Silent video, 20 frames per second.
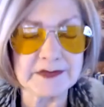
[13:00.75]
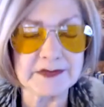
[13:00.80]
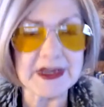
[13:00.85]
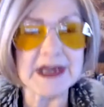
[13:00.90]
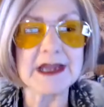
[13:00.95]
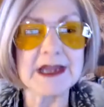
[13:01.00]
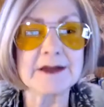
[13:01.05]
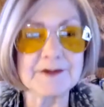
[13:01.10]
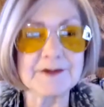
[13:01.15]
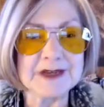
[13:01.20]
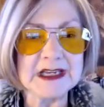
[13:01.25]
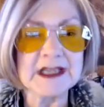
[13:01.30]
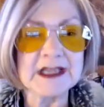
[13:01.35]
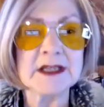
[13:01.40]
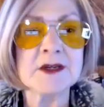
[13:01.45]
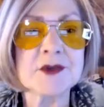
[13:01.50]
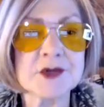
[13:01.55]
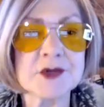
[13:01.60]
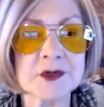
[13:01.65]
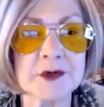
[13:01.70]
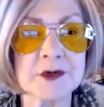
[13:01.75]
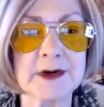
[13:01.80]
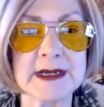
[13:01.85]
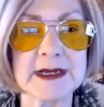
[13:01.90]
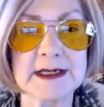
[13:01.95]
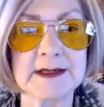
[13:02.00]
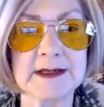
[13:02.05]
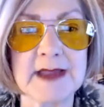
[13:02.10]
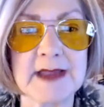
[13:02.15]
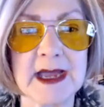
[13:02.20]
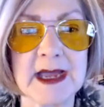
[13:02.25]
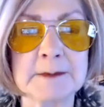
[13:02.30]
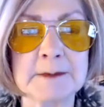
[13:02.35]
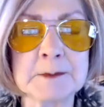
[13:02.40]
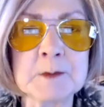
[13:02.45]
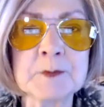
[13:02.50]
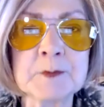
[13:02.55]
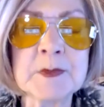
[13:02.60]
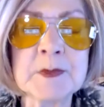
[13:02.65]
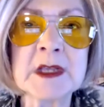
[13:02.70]
They have integrated that
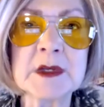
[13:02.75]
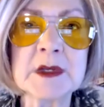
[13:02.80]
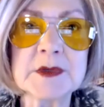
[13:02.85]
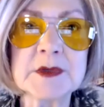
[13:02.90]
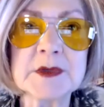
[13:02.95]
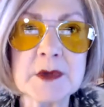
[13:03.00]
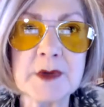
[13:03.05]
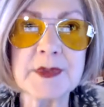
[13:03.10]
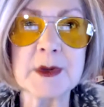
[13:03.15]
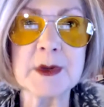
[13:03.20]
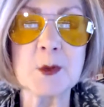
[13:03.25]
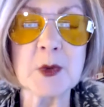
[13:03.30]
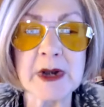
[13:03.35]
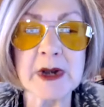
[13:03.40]
so that